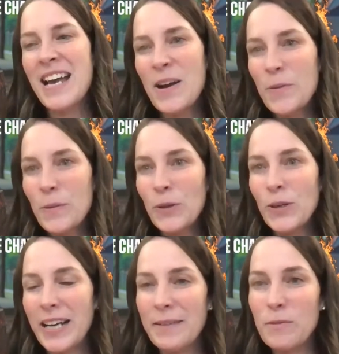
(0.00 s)
Well,
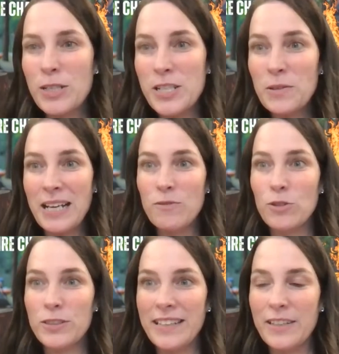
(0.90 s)
we're so
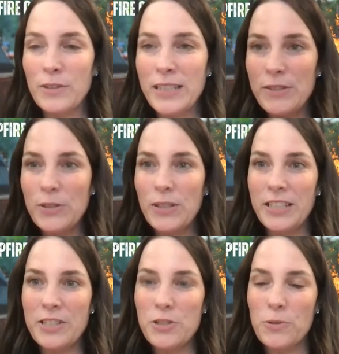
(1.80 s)
thankful that the three of you
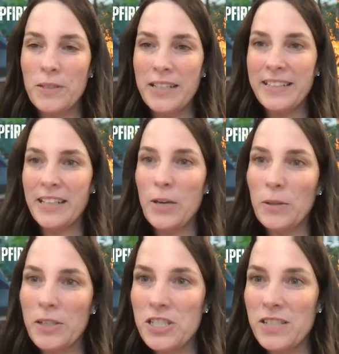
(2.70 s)
could join the
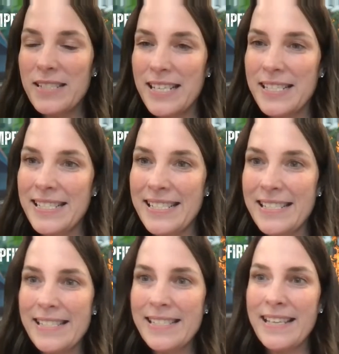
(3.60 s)
Coalition of Skin
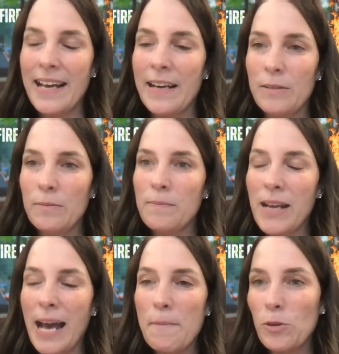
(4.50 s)
Diseases
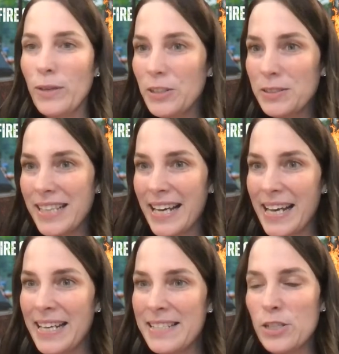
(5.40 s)
Capitol Hill
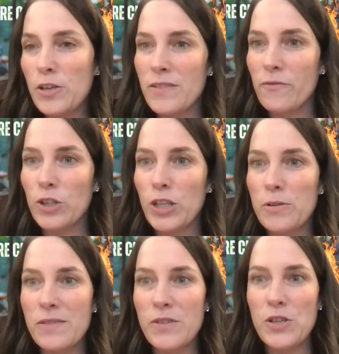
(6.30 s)
Day. So for
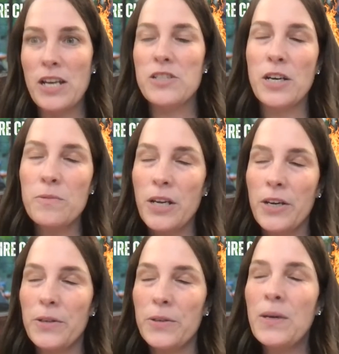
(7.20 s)
those of you that don't
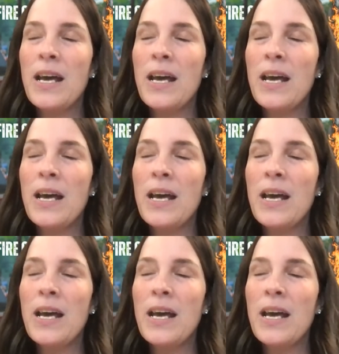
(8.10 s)
know,